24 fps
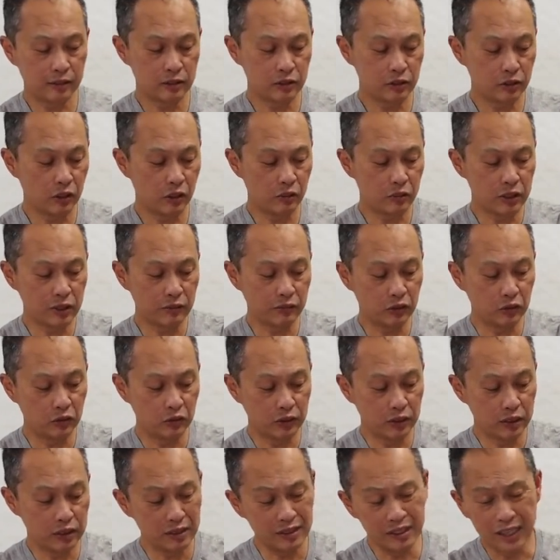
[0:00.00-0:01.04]
So you always have to do
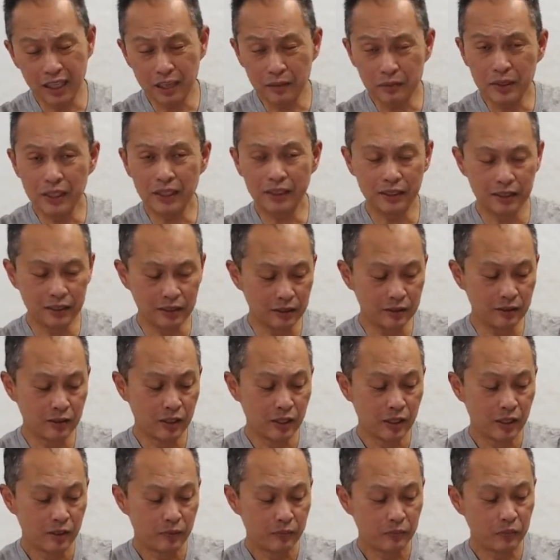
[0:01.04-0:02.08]
this. Not a big deal,
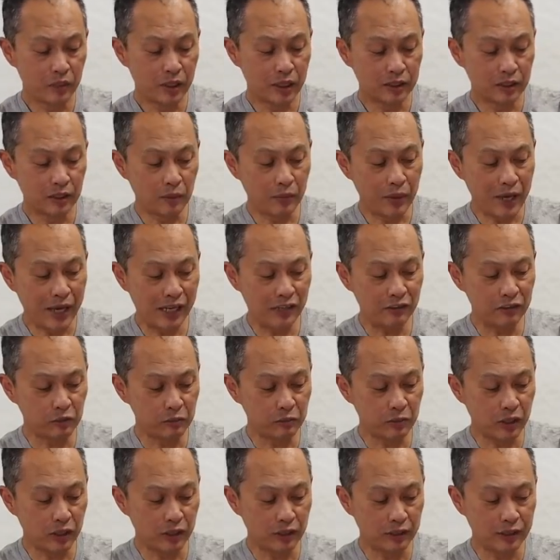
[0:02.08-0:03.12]
but the painful
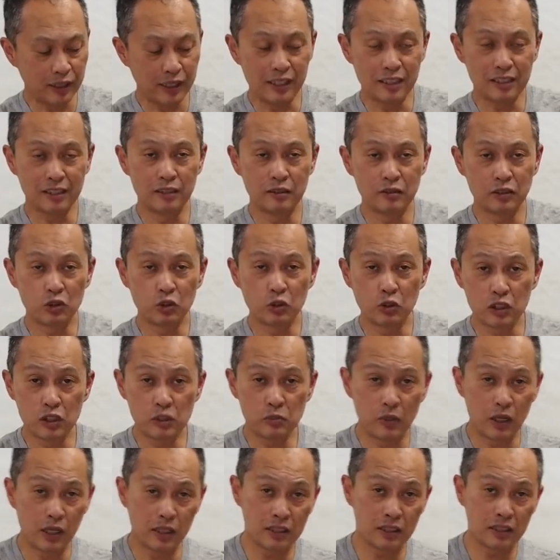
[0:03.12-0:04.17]
part is the storage
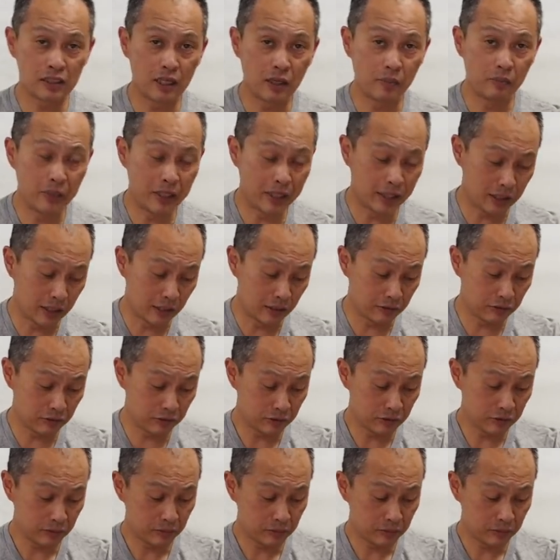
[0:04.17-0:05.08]
box is not big enough.